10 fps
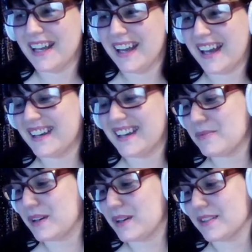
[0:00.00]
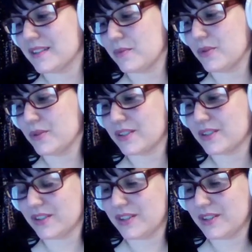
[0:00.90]
Another person I watch on
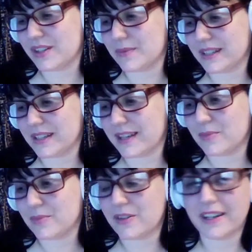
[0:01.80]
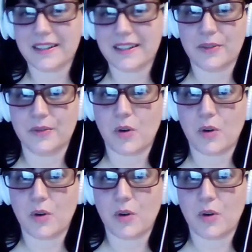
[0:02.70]
YouTube is an ASMR artist called